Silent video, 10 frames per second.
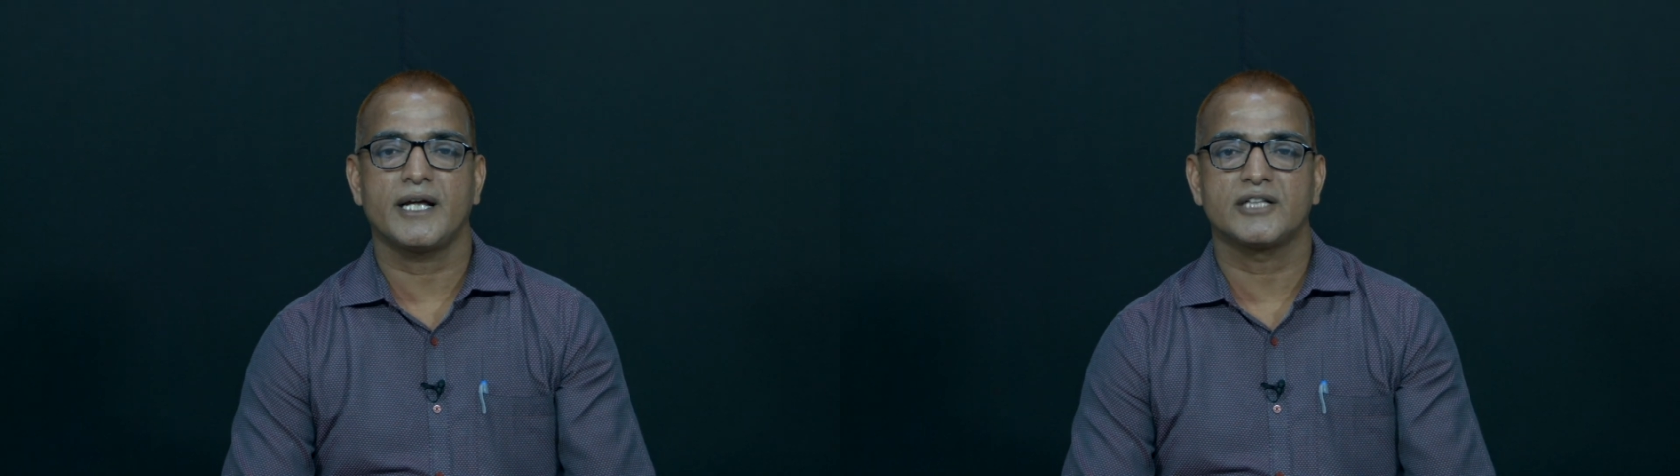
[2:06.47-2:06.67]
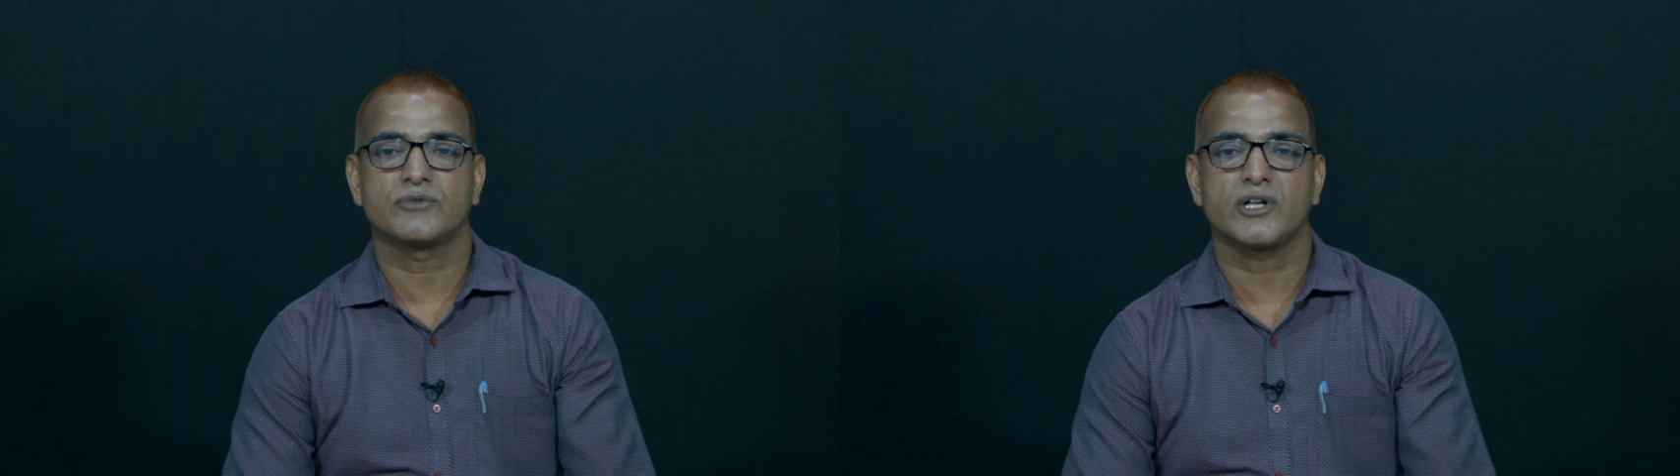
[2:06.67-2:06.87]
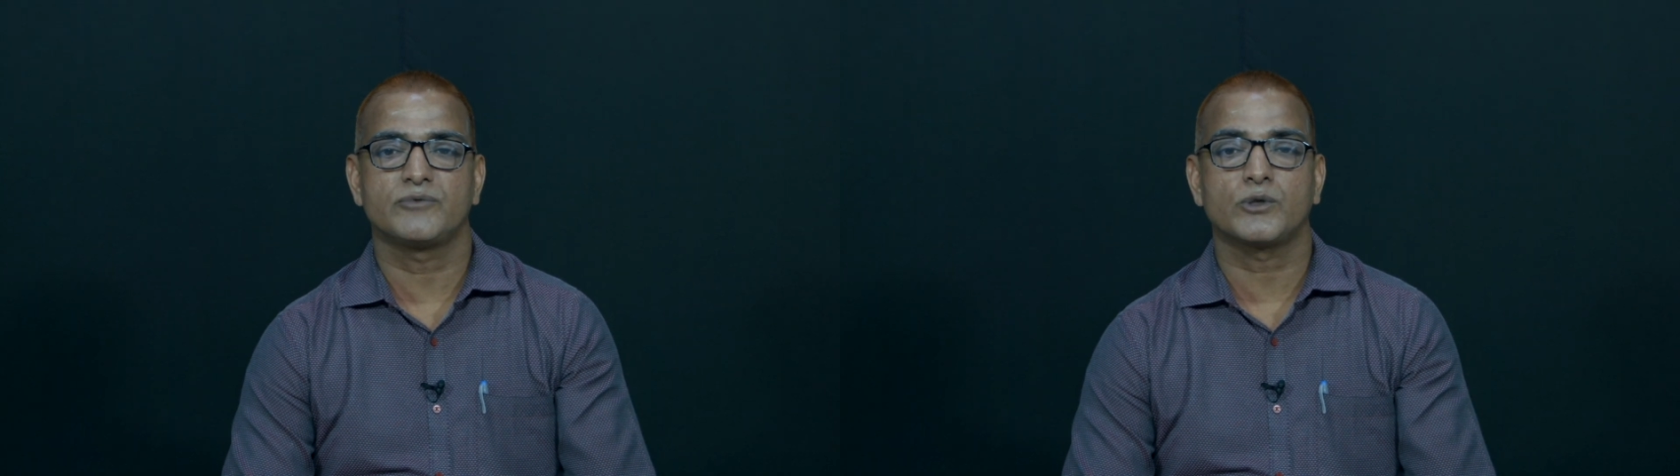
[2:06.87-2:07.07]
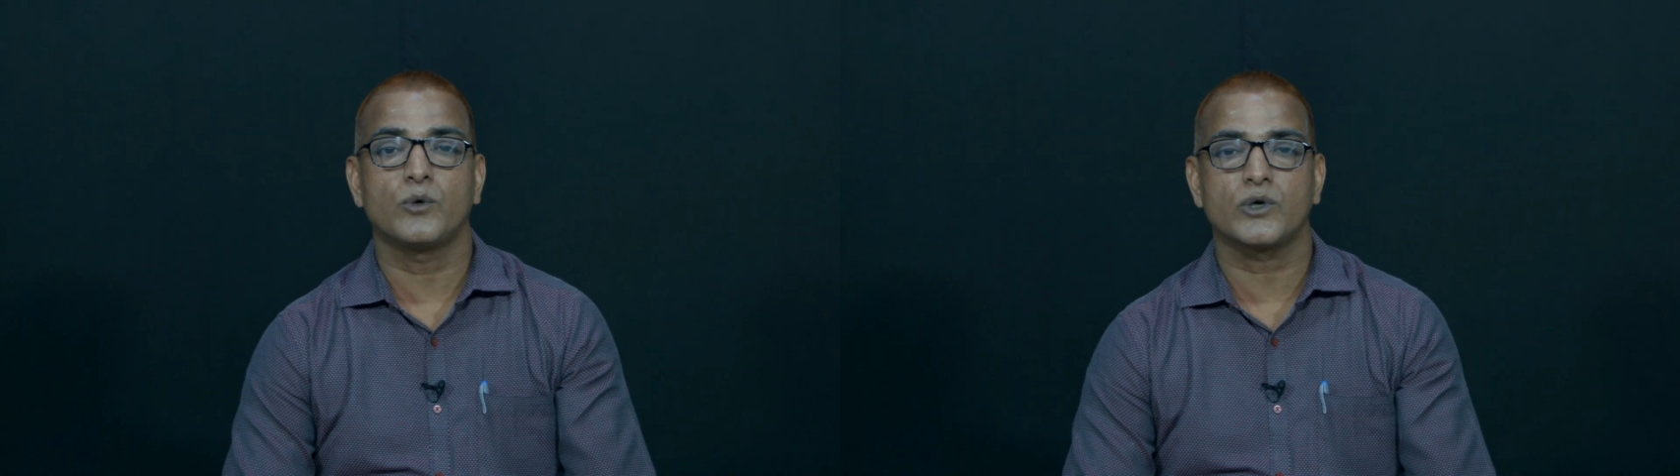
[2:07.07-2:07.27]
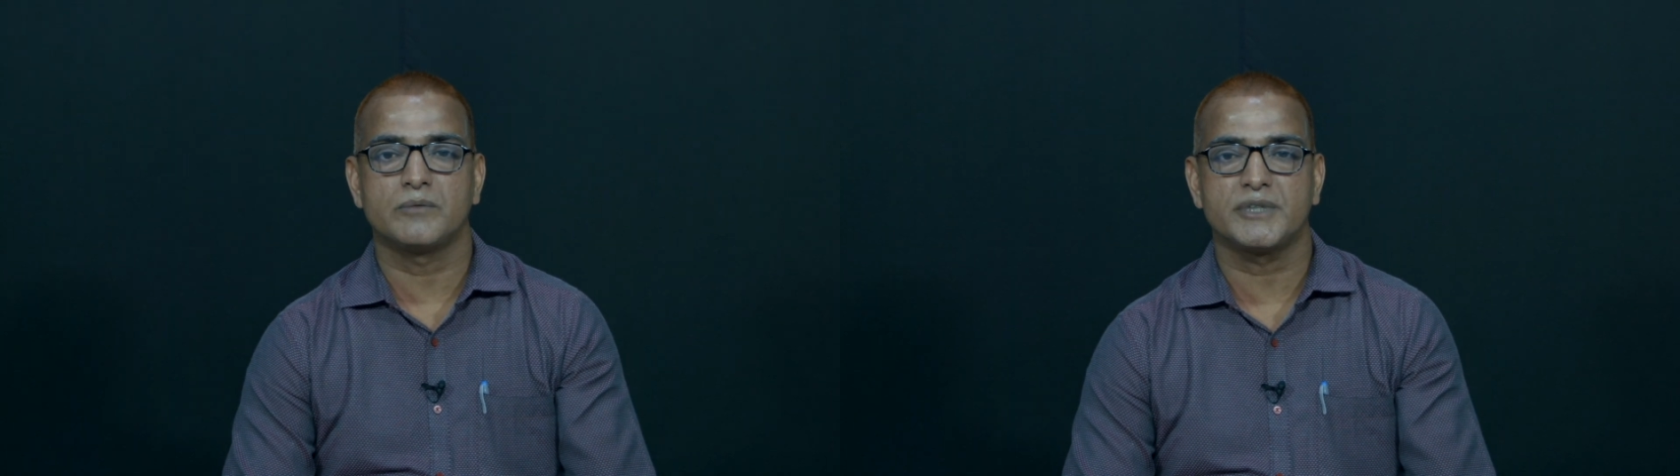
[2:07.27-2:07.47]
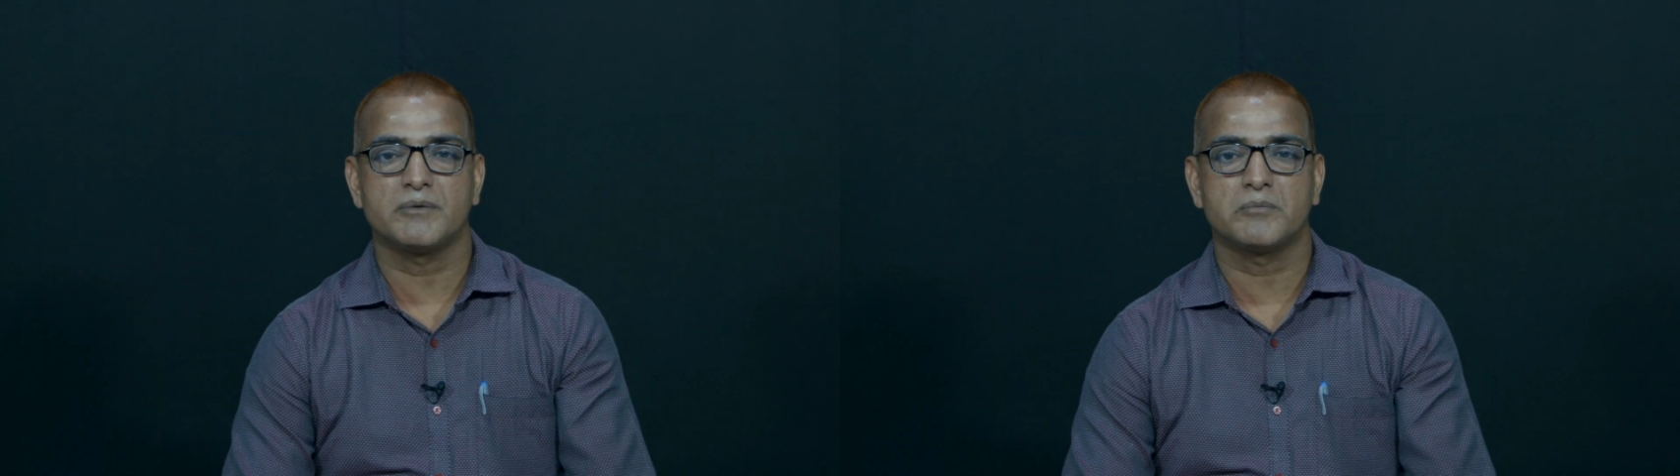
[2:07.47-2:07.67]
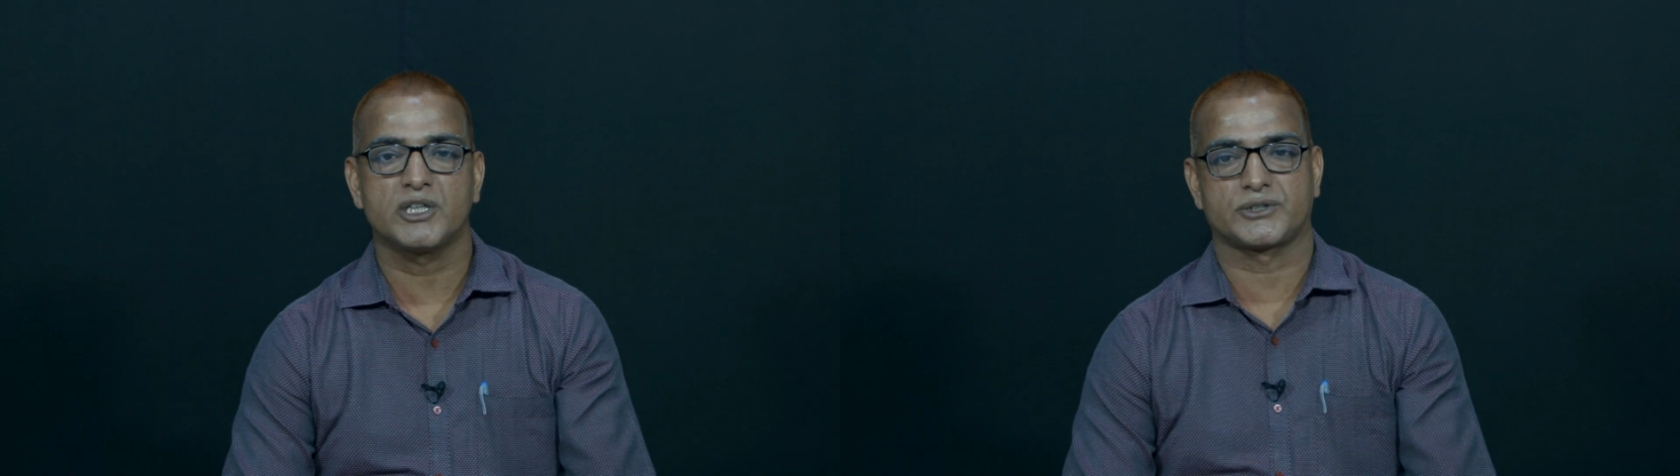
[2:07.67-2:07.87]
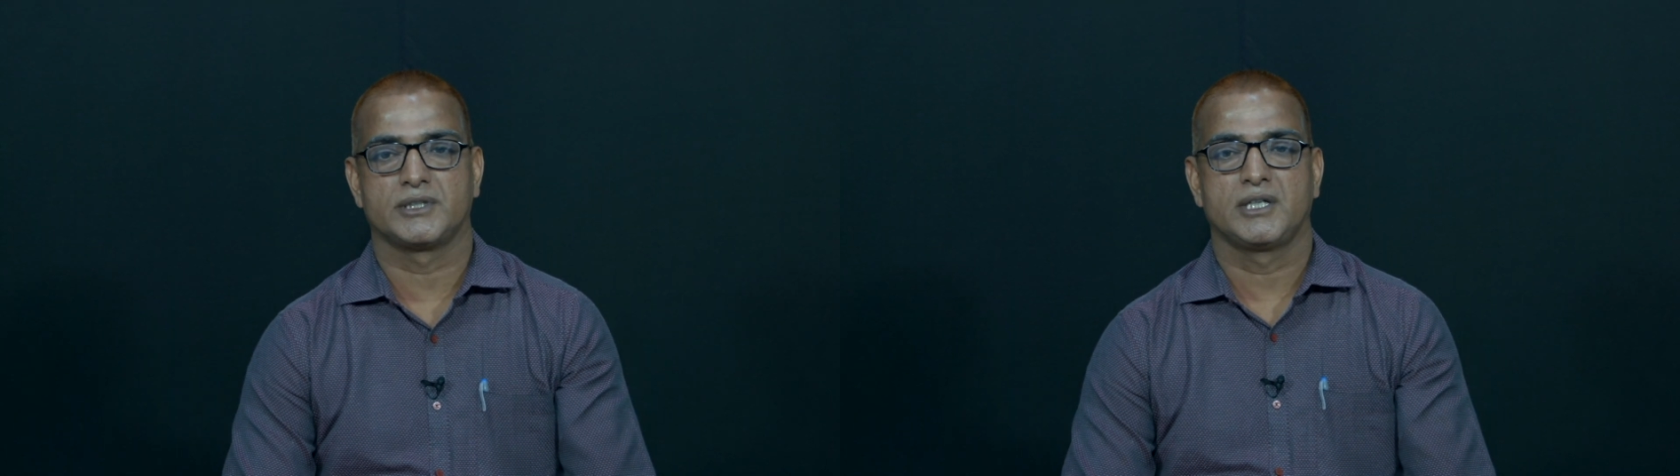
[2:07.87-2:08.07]
as one of the core committee
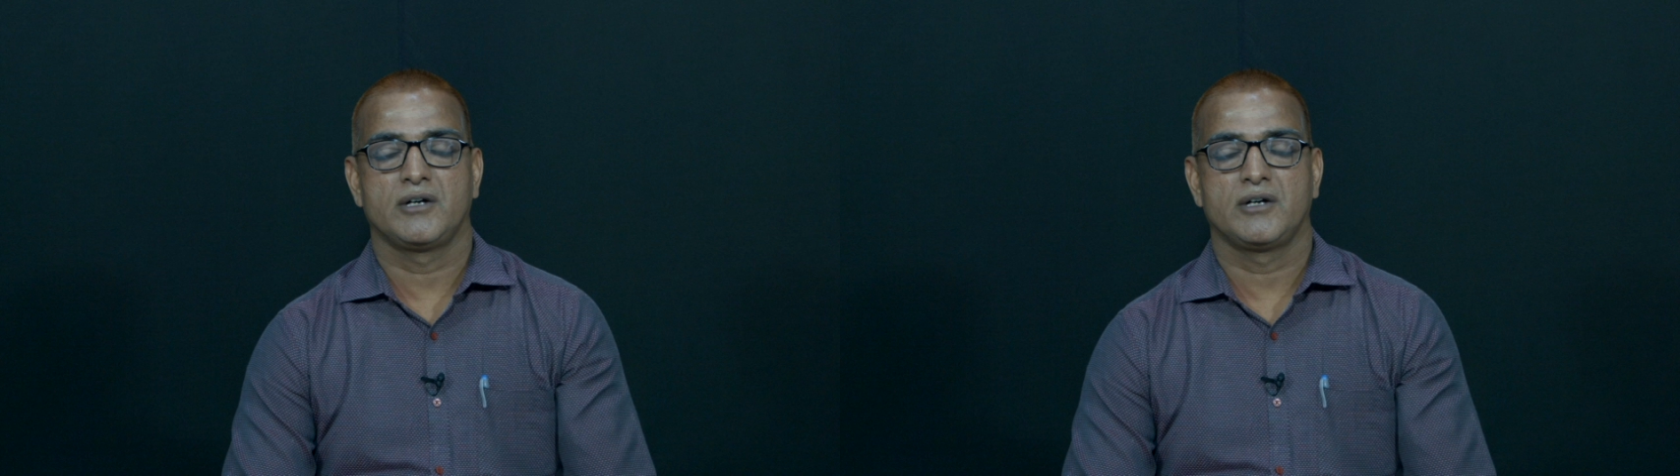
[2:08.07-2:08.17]
members